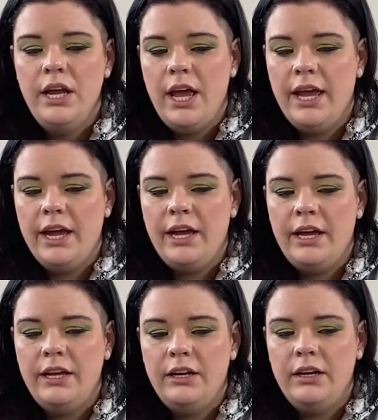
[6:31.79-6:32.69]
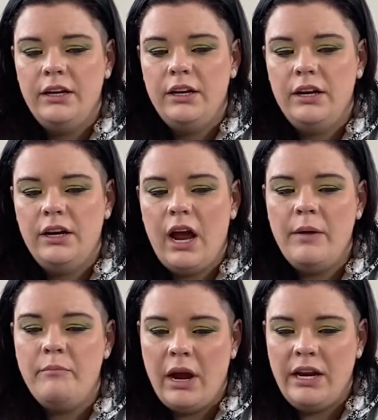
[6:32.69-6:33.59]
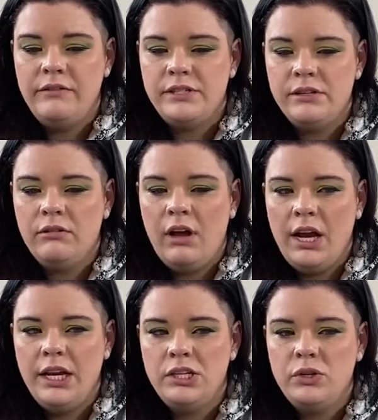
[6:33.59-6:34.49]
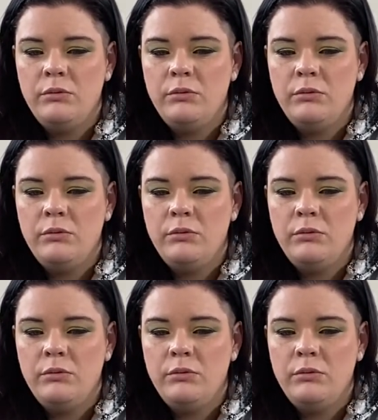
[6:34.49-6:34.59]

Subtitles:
And I might have still gotten into it,